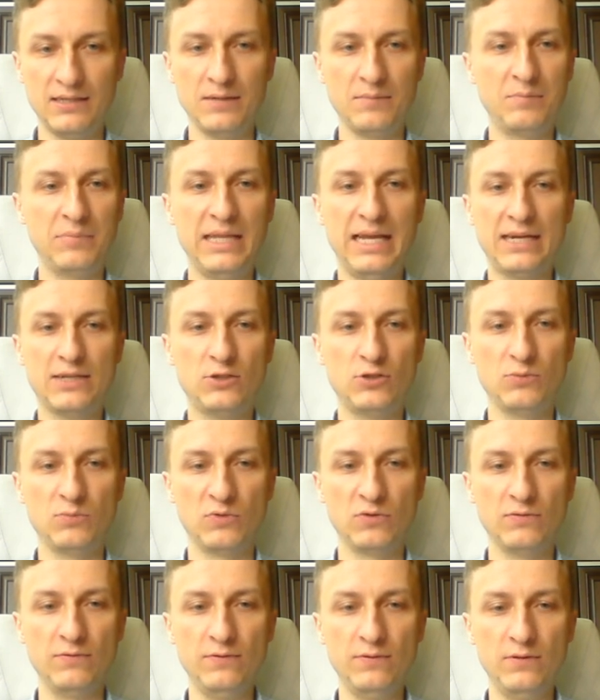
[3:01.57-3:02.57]
black to
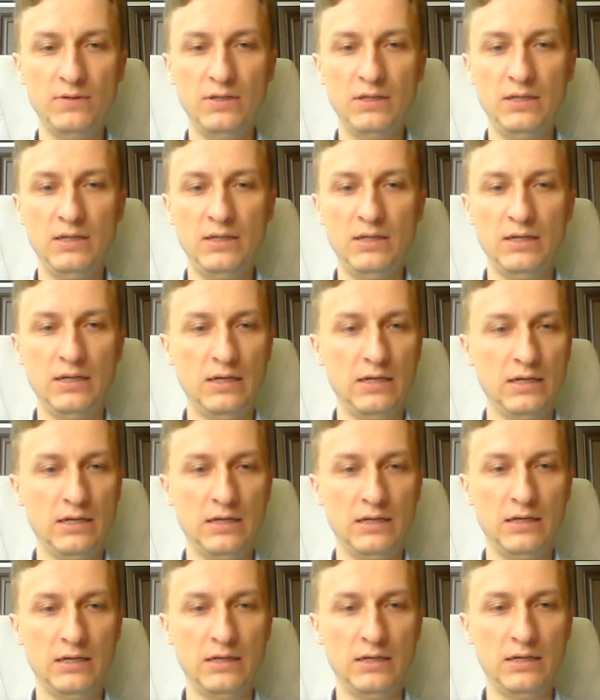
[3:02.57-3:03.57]
move.
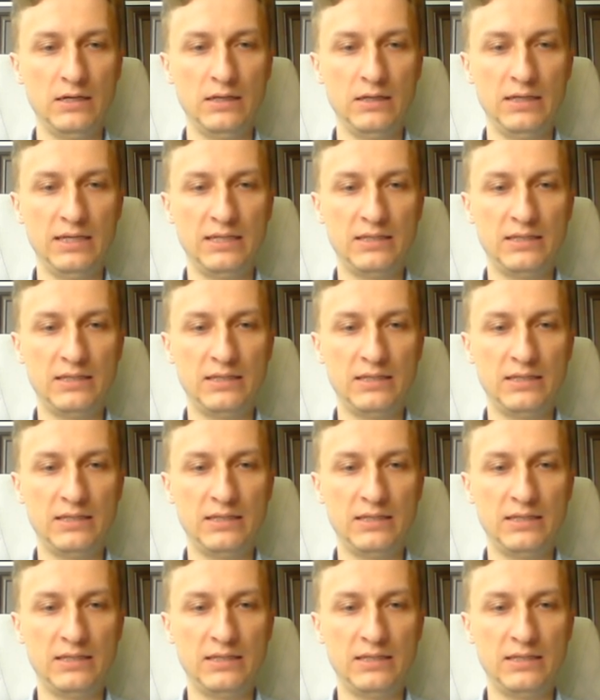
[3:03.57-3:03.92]
How